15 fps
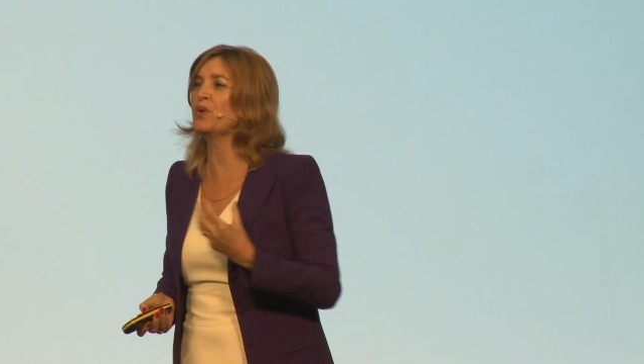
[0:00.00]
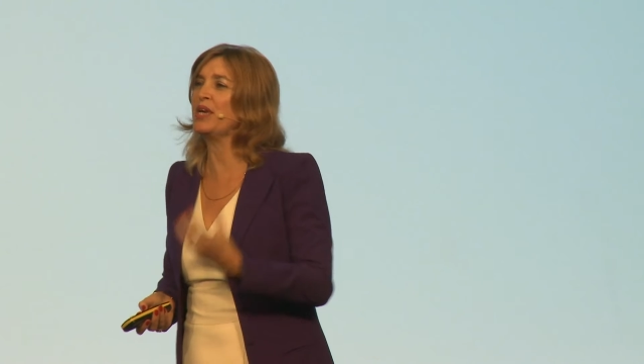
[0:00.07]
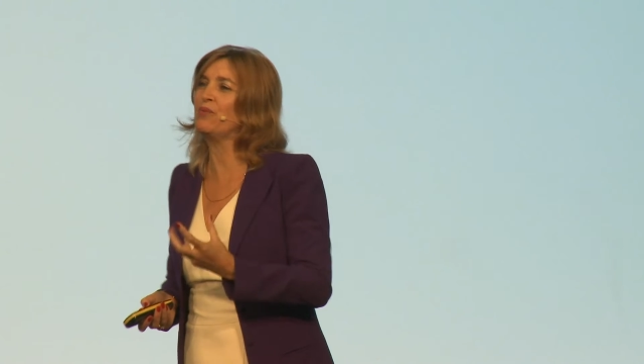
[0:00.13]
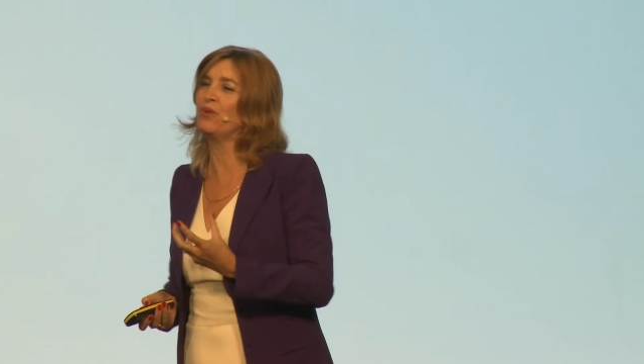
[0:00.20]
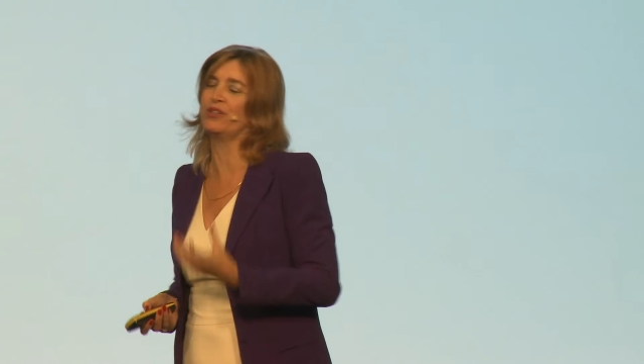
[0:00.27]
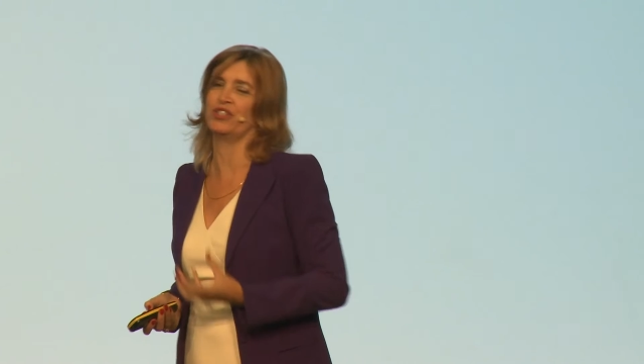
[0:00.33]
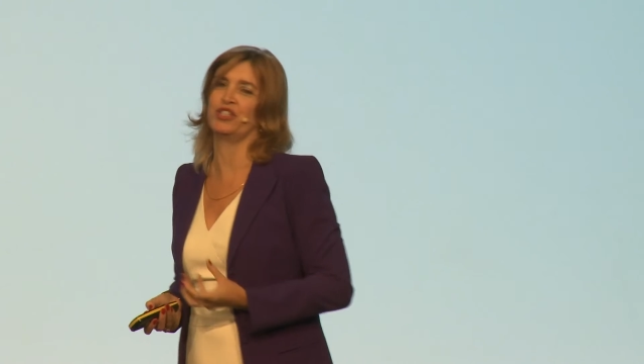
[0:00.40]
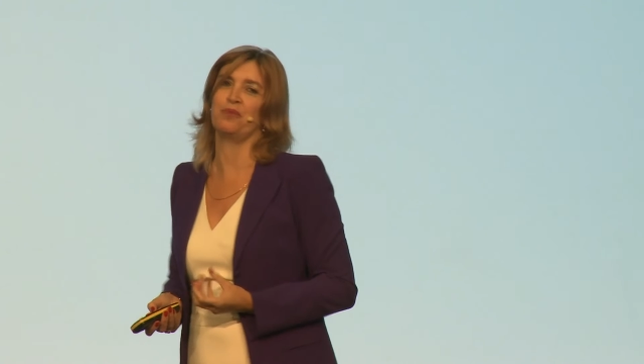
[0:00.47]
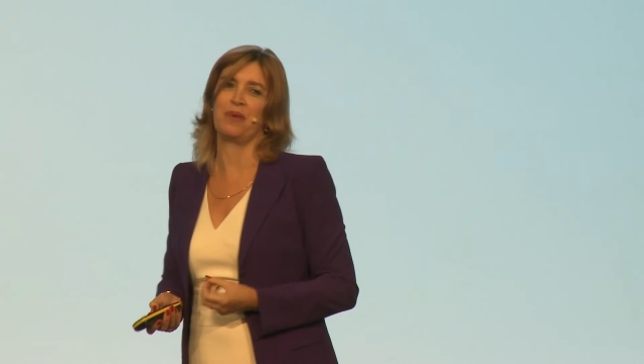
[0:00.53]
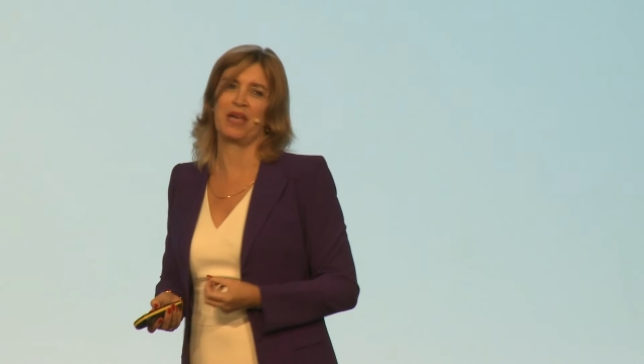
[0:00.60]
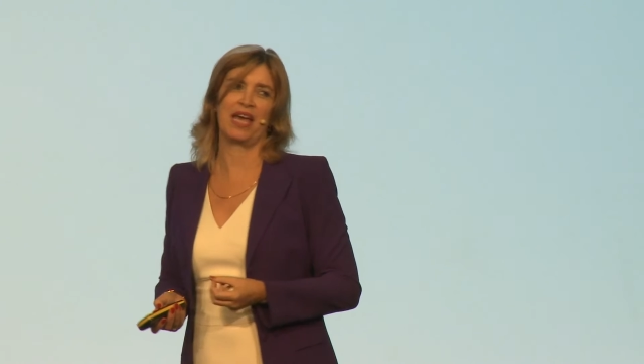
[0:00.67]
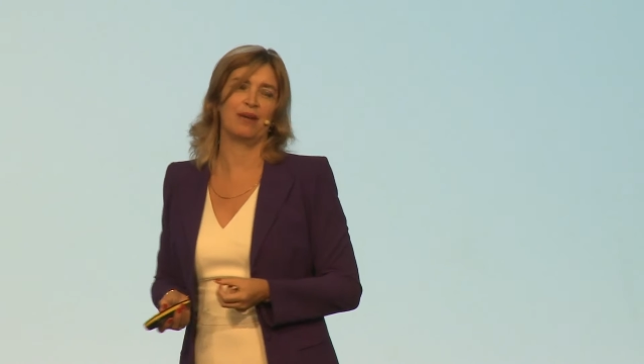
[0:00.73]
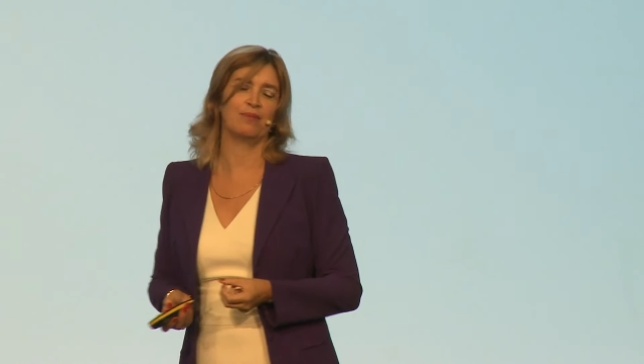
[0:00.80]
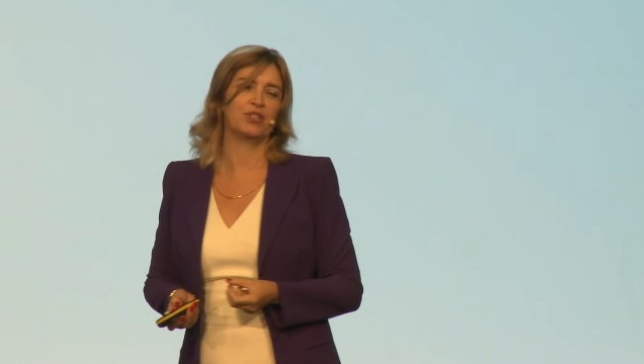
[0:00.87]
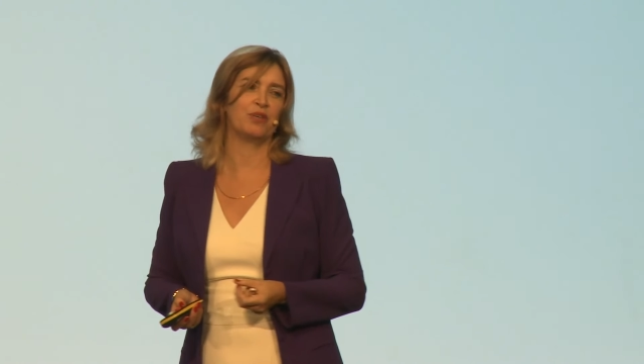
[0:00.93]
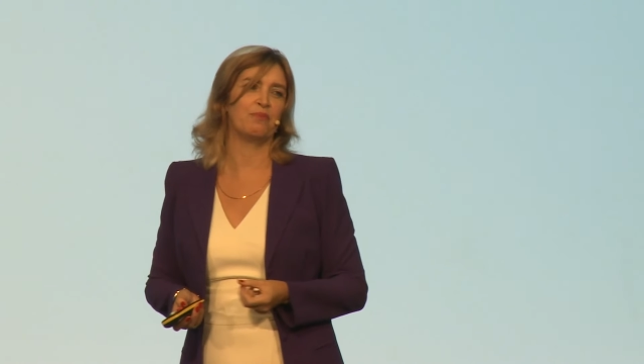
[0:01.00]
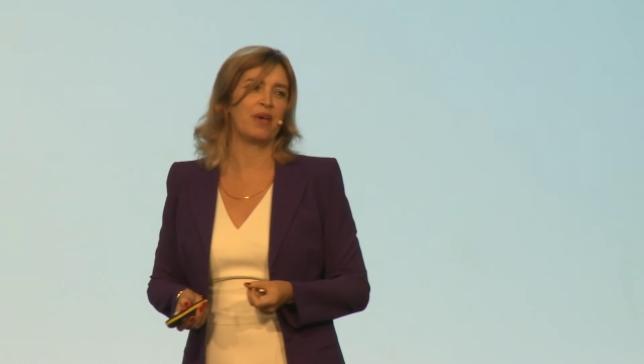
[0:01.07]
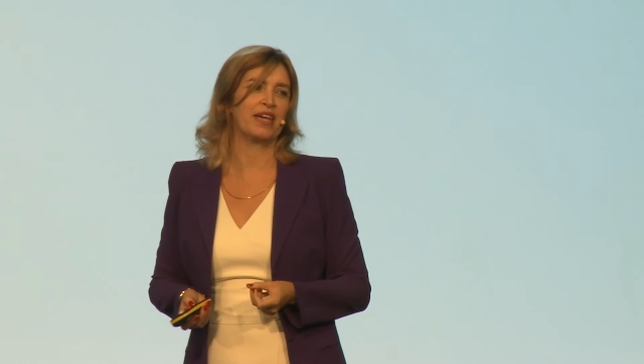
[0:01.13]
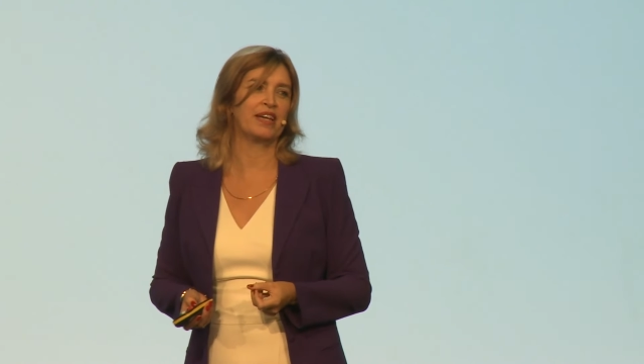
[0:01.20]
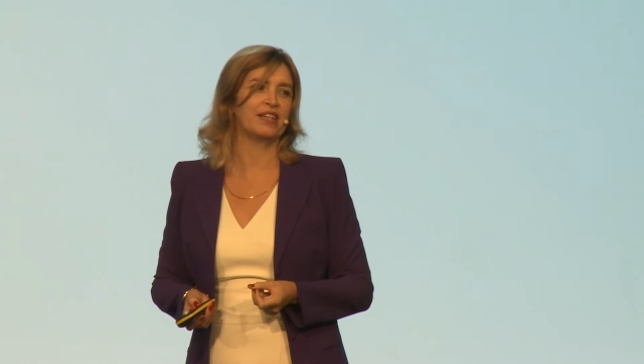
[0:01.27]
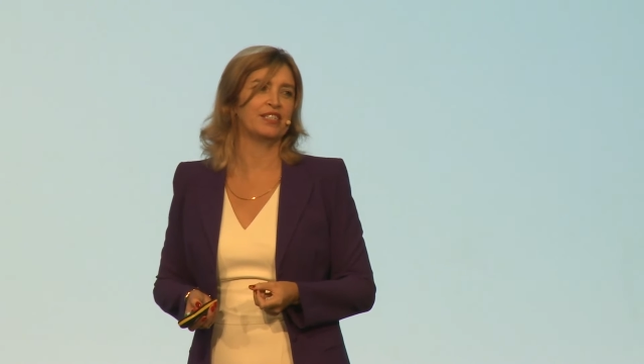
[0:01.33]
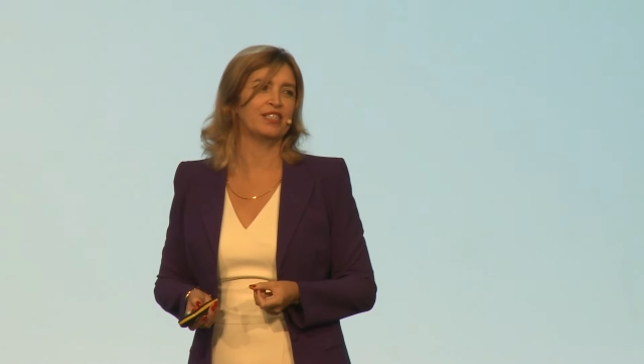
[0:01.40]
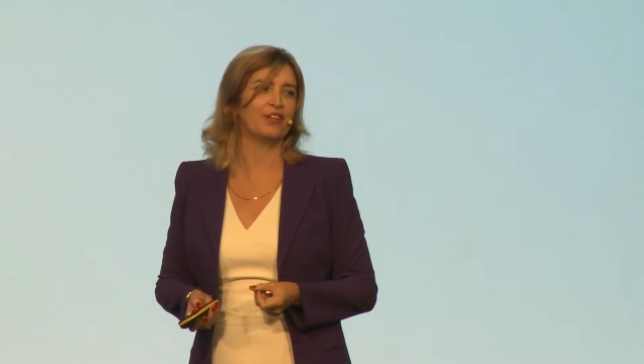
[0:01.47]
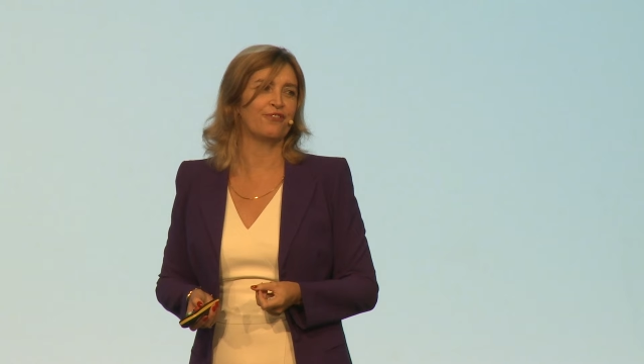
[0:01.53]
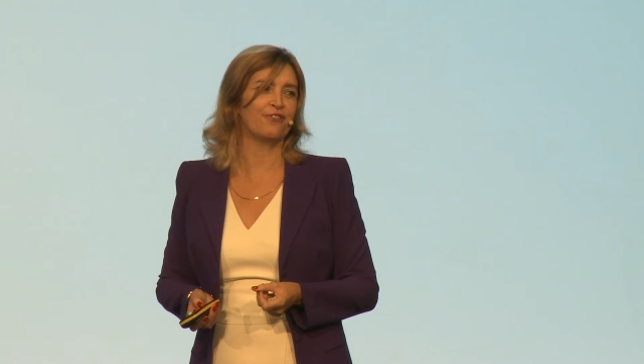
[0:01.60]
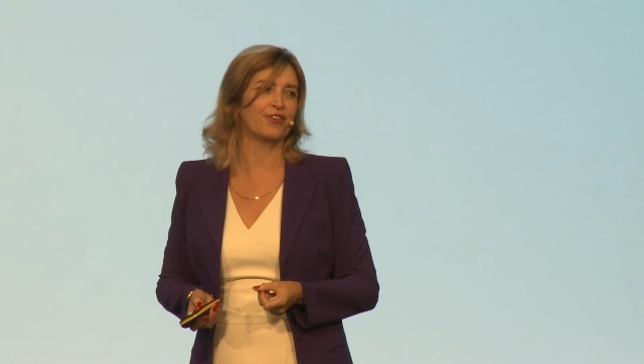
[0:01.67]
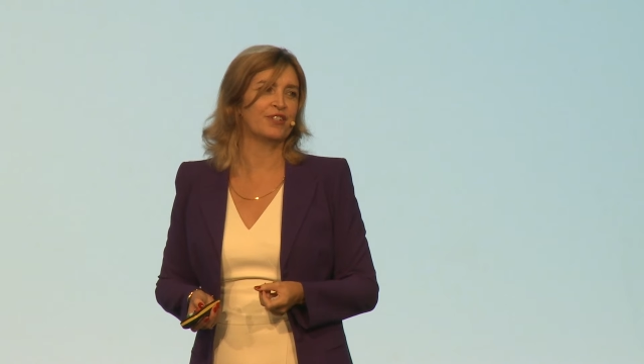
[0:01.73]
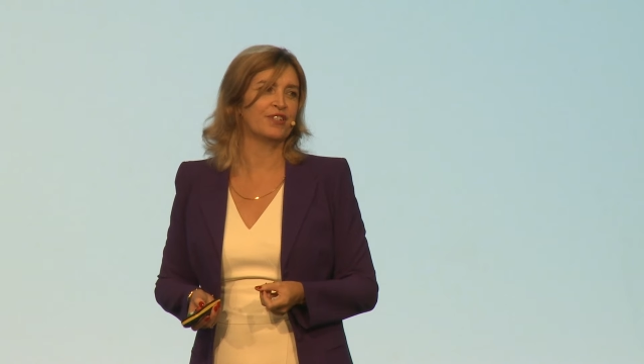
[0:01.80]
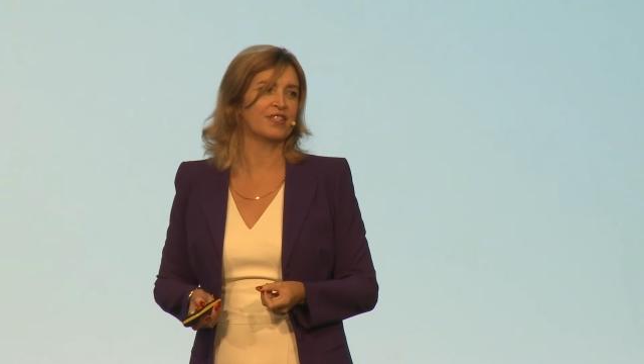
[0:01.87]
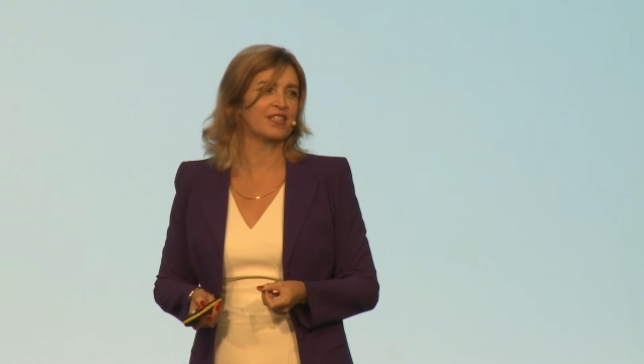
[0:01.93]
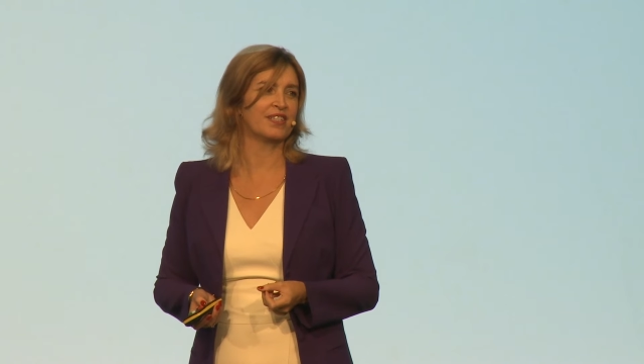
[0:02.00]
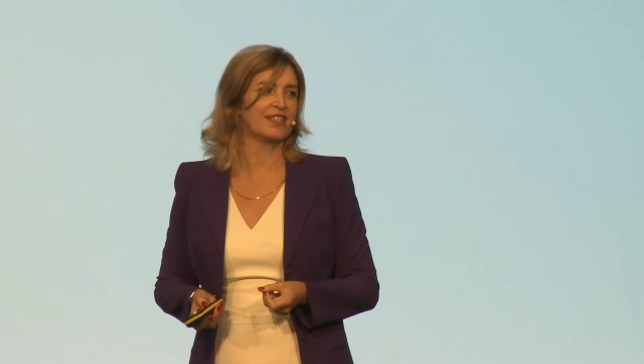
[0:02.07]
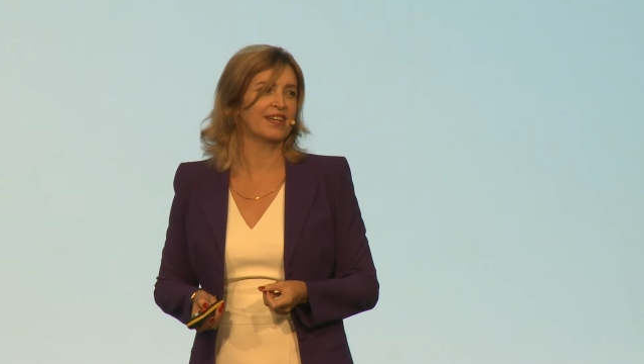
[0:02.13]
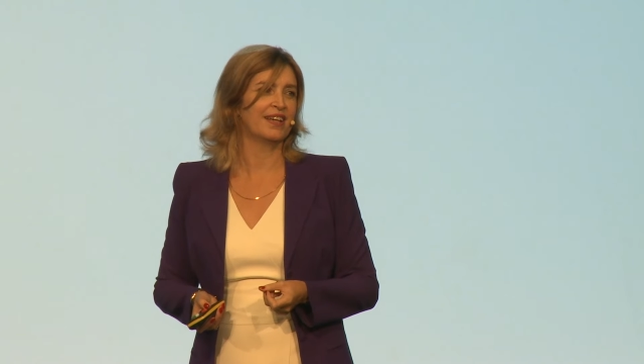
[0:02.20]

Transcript: we want to be able to make a difference.